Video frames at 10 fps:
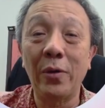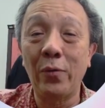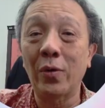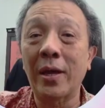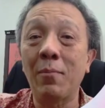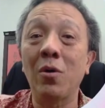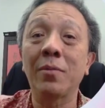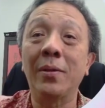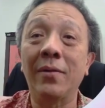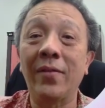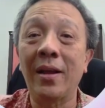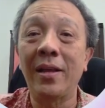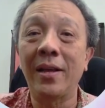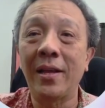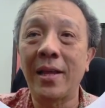We will look at more
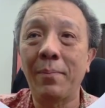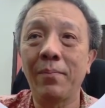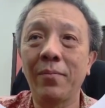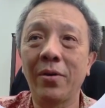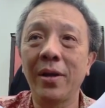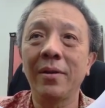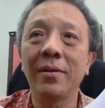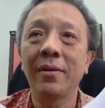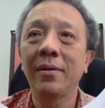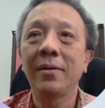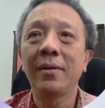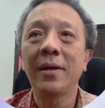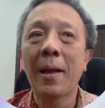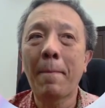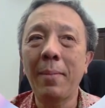specifically at that. All right.
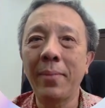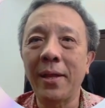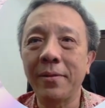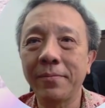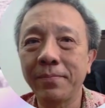PubMed.